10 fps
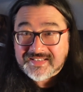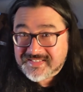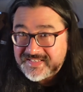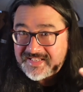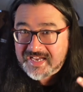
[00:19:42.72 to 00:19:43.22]

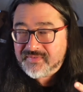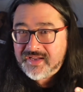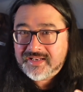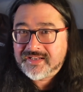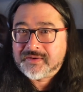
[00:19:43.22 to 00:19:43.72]
did have a
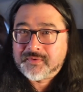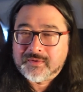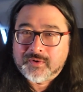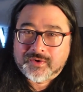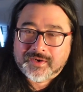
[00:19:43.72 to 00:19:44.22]
headache when I
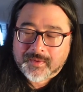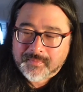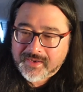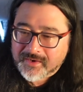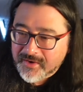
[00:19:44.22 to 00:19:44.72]
woke
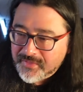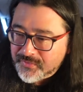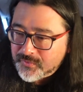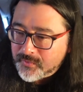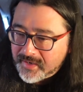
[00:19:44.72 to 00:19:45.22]
up, and I
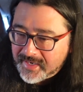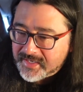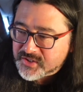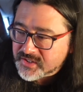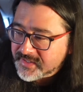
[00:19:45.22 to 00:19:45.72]
thought
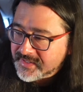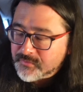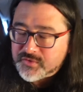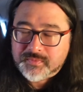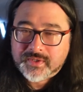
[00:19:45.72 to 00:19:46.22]
actually it
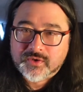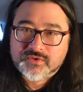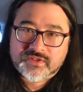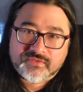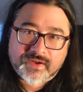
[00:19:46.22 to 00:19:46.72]
was because
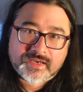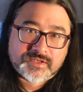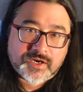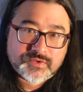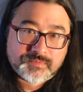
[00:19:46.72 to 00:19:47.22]
of the fact
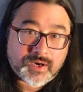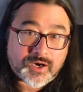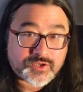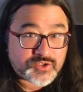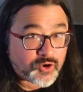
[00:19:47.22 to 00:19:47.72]
I was
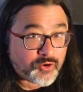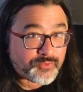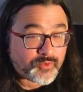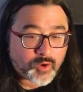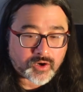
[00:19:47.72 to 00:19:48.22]
parked on
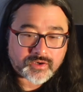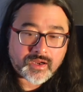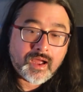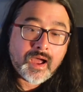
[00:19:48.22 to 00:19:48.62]
the wonk.